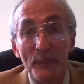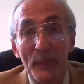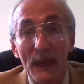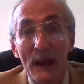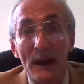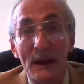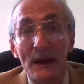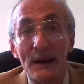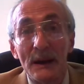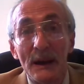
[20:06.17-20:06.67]

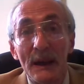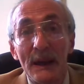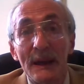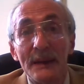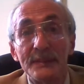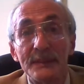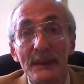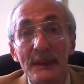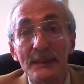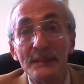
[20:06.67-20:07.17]

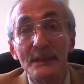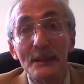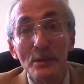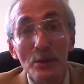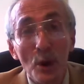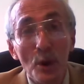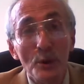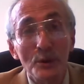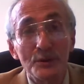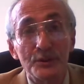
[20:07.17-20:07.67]
And in the
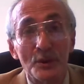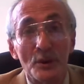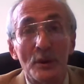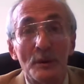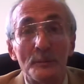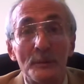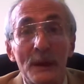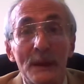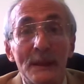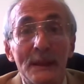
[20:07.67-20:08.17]
long
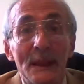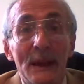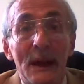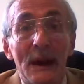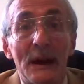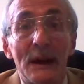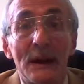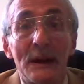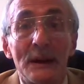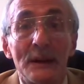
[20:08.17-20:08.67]
term,
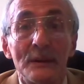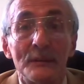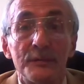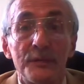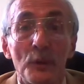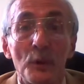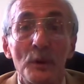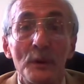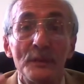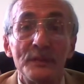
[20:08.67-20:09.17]

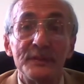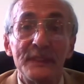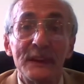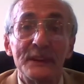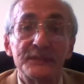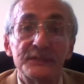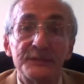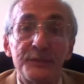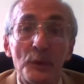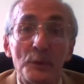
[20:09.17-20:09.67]
for
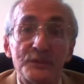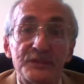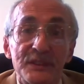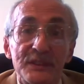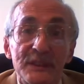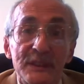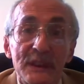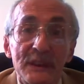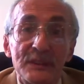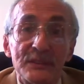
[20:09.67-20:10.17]
next 40
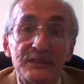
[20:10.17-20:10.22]
years,